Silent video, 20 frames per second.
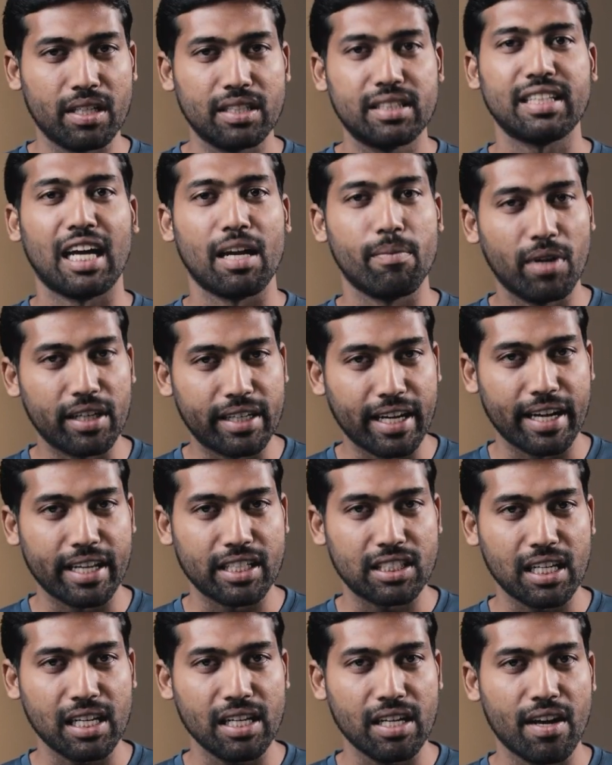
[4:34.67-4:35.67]

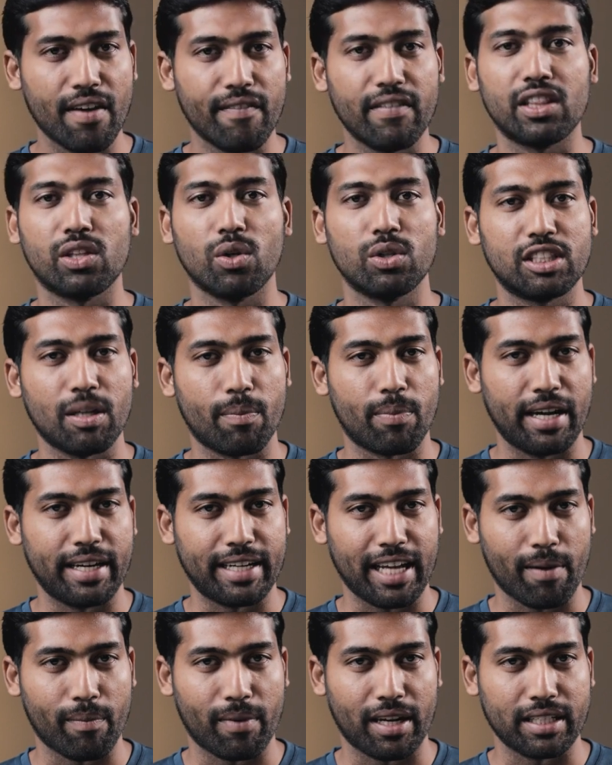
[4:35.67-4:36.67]
simultaneously without
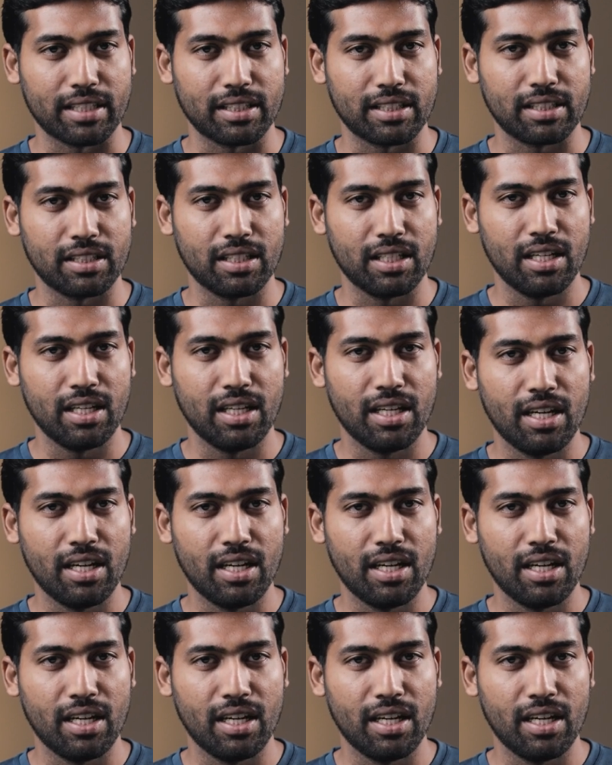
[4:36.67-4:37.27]
separate timelines.